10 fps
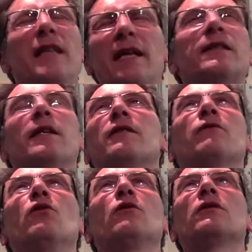Yes, of
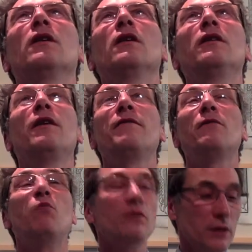course. Yeah. Now, if you
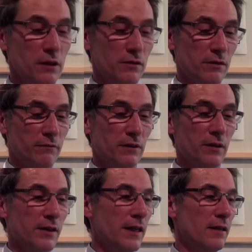want to use a ruler,
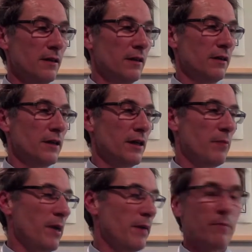then,
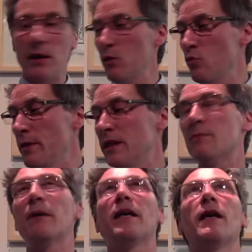by all means,
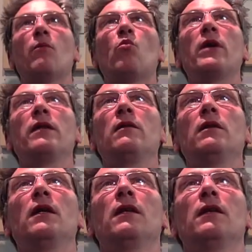but it will
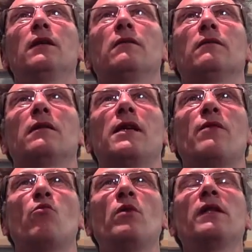
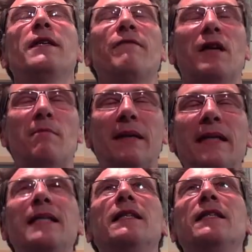give a
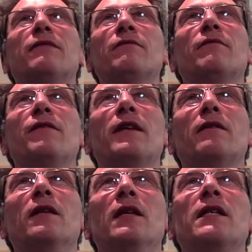completely different feel.
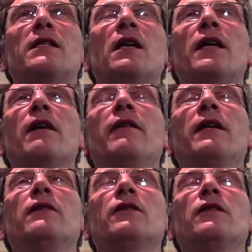It's like going
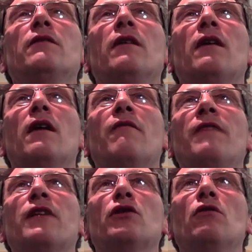into a
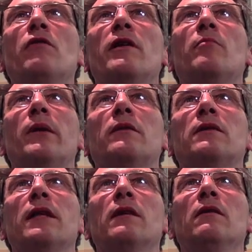Victorian
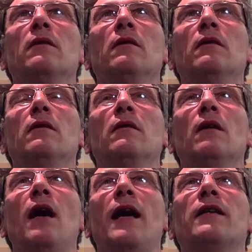building
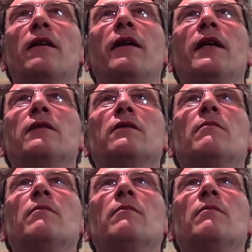and going into a